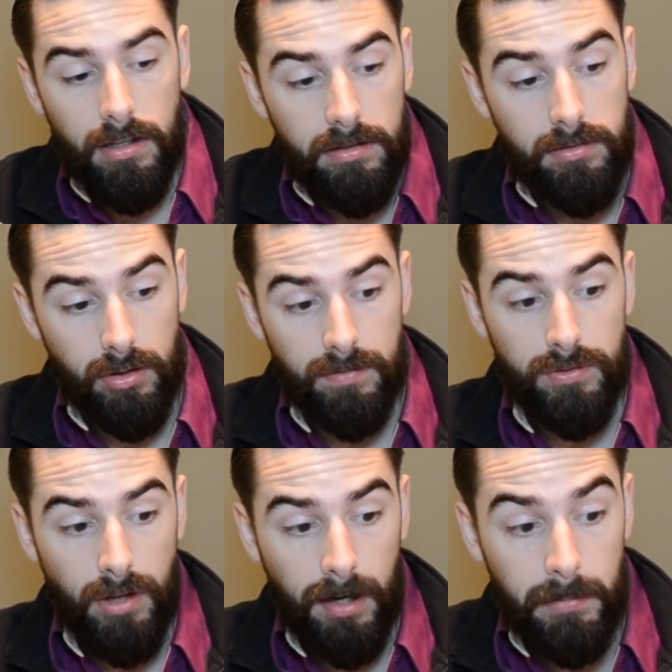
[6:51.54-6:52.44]
sort of
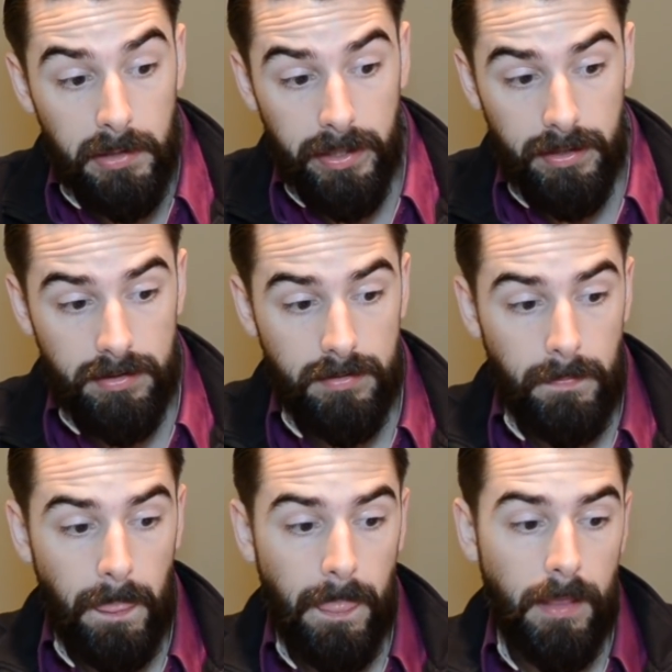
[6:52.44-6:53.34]
tribal lands.
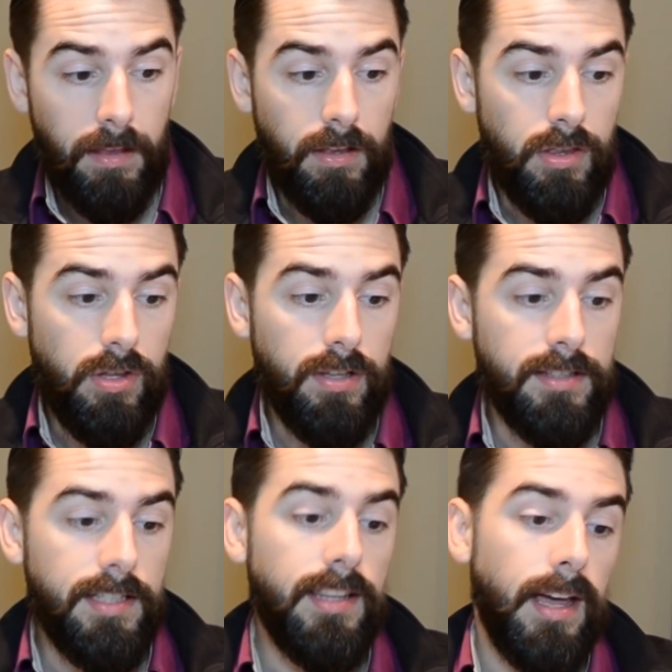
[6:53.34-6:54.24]
You can
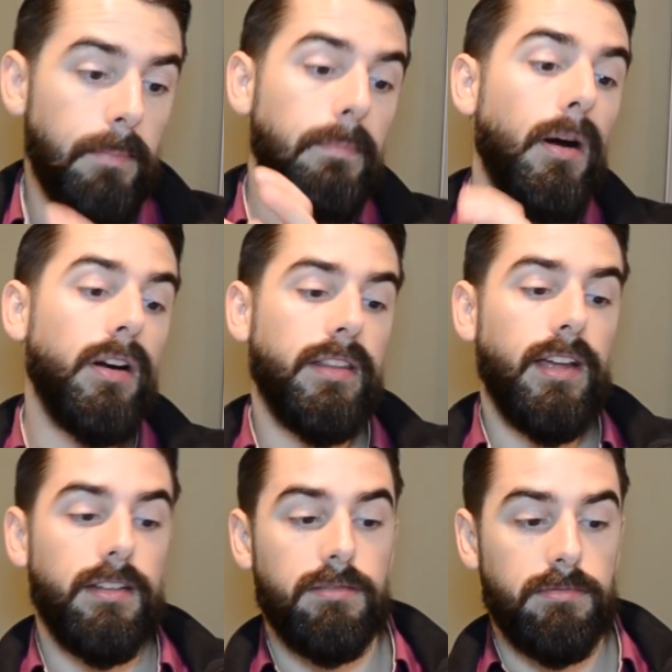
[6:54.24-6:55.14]
see that part
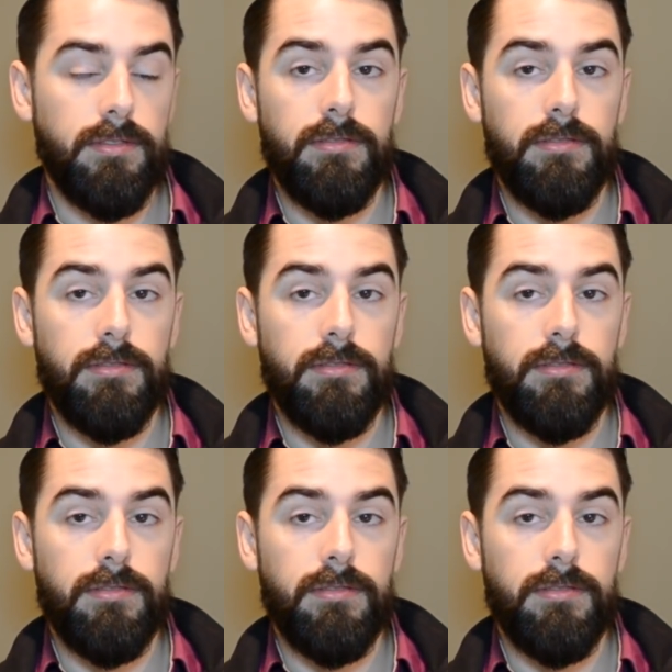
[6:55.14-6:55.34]
that